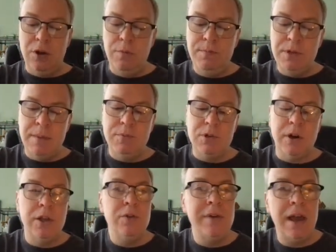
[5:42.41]
Oops, I'm
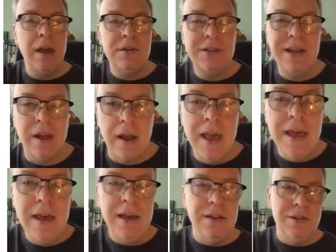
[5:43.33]
sorry, you can't see it.
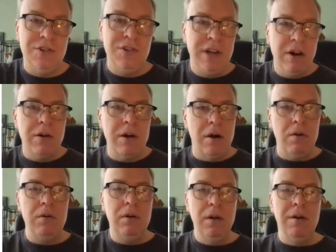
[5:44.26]
Is
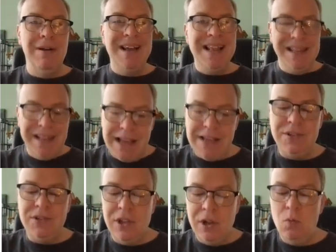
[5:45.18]
0
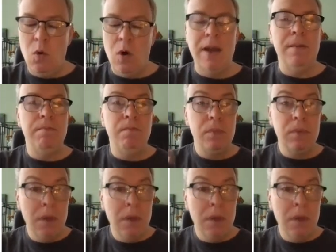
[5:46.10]
less than 1?